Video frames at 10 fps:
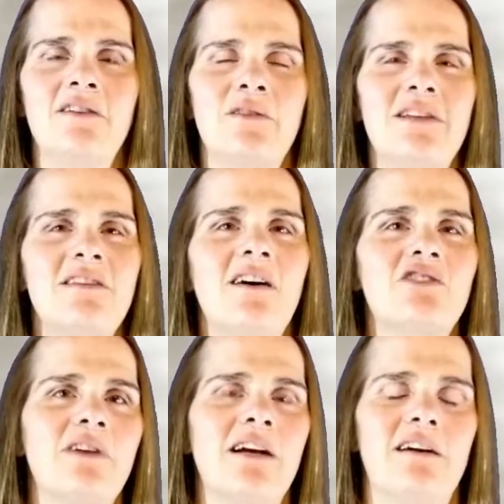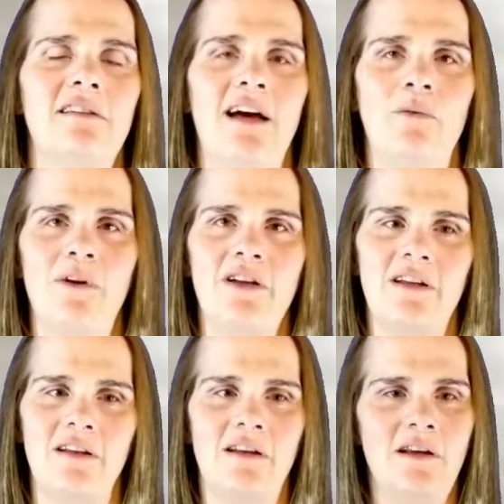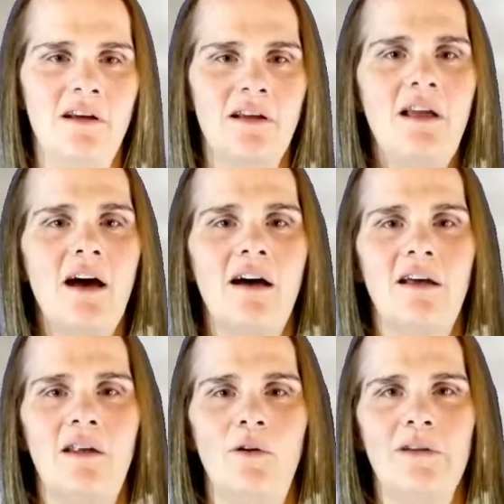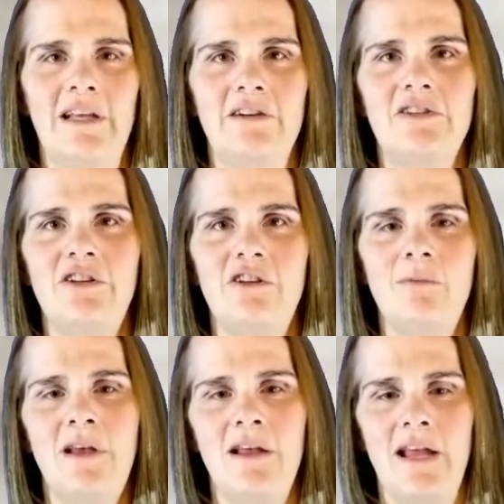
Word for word: So I saw a trick online where you can cut an old inner tube